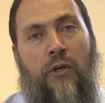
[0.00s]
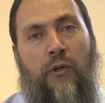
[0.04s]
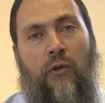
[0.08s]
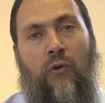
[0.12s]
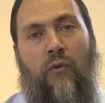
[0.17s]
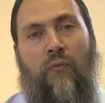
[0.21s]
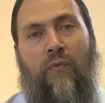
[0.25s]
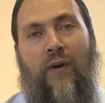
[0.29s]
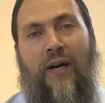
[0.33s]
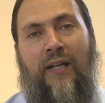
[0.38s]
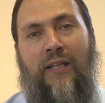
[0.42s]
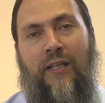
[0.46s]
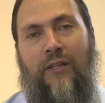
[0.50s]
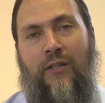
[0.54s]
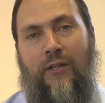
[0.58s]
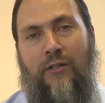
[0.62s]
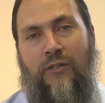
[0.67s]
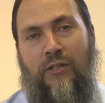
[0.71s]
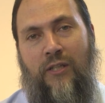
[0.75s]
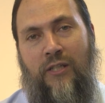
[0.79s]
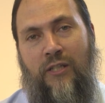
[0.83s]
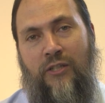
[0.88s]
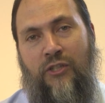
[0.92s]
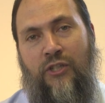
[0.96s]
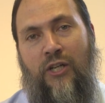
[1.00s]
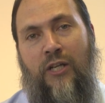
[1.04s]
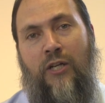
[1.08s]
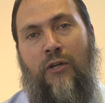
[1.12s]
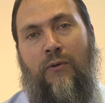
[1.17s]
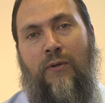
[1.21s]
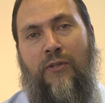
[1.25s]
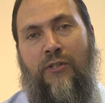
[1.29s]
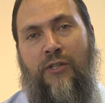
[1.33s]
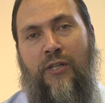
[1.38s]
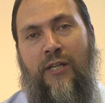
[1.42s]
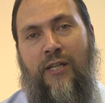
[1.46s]
you'll find that there's a
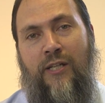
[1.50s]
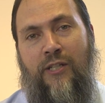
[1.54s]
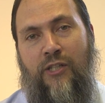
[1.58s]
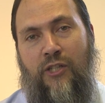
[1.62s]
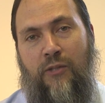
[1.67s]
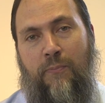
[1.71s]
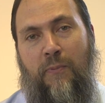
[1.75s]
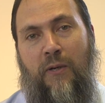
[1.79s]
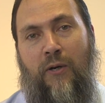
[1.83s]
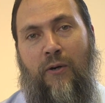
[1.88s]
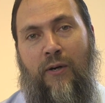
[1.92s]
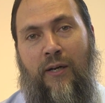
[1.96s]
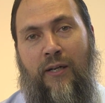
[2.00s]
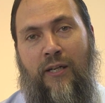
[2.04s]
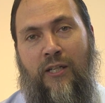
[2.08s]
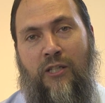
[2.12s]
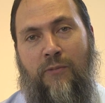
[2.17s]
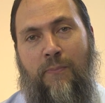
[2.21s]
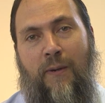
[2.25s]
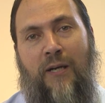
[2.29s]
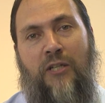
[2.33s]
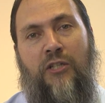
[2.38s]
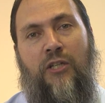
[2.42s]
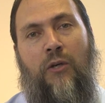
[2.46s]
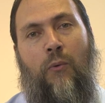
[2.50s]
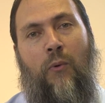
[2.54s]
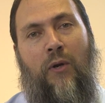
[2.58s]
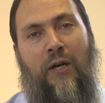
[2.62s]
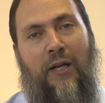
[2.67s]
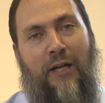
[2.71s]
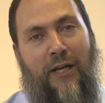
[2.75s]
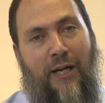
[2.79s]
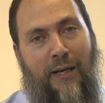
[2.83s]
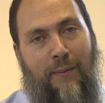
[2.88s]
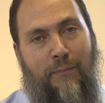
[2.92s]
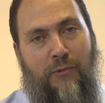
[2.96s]
generous spirit, especially when
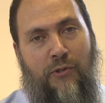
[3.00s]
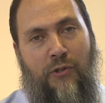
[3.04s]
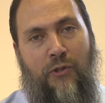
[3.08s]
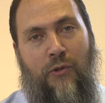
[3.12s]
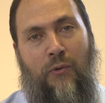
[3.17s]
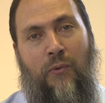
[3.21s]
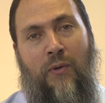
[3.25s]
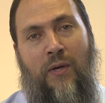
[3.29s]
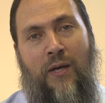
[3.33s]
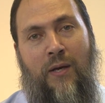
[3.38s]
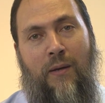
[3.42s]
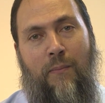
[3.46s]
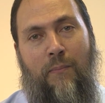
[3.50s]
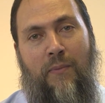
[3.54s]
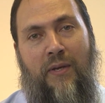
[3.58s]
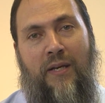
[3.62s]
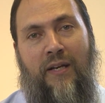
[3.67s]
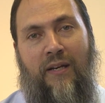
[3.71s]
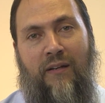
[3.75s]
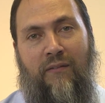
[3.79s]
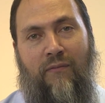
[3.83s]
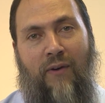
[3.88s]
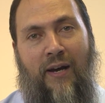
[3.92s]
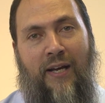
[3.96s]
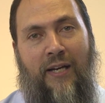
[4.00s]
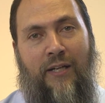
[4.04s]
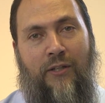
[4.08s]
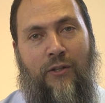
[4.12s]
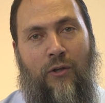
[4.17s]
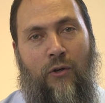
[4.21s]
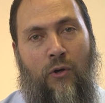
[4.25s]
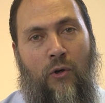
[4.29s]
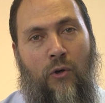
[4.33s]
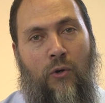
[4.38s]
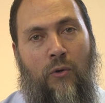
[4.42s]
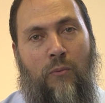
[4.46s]
it comes to being invited
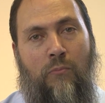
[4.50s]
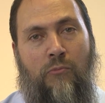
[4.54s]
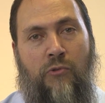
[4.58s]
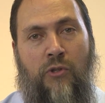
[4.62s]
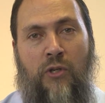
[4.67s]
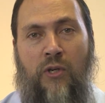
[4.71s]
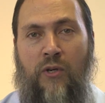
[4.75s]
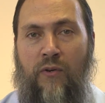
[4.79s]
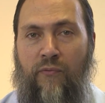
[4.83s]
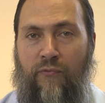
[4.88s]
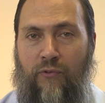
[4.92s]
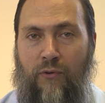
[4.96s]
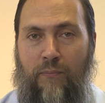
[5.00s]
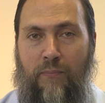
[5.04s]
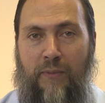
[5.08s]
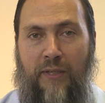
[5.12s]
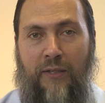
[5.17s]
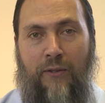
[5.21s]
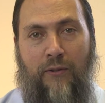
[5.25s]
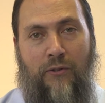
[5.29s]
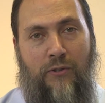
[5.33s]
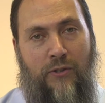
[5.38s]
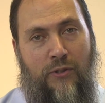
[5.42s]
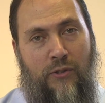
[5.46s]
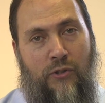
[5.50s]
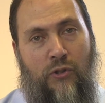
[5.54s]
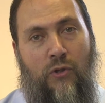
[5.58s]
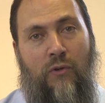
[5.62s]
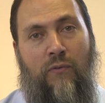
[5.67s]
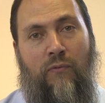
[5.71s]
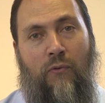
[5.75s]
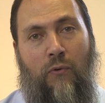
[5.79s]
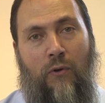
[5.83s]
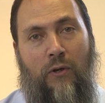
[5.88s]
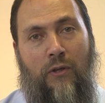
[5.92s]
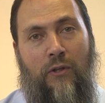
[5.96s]
to homes for meals and so
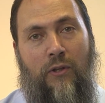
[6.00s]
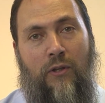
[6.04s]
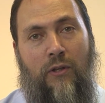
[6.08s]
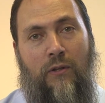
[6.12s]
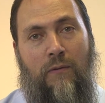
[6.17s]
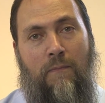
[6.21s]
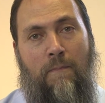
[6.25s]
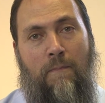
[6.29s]
forth.